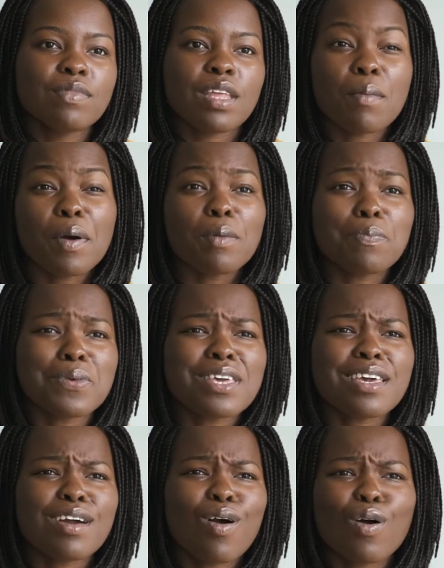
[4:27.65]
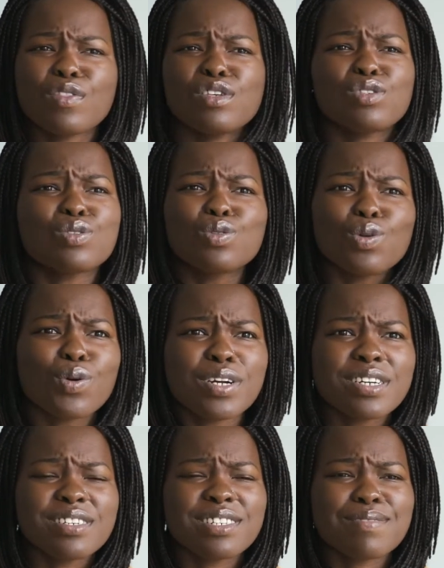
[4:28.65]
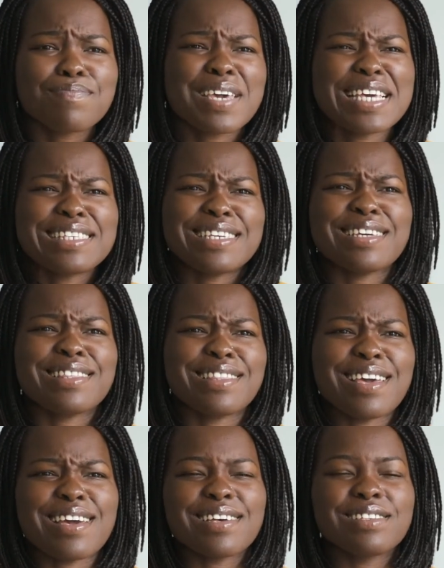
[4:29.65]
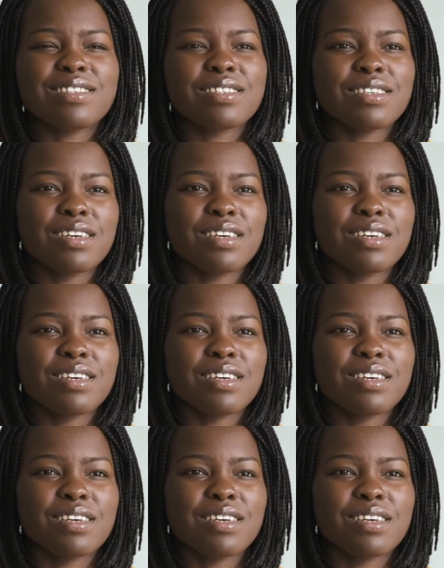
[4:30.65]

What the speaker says: about being all these glorious, amazing things,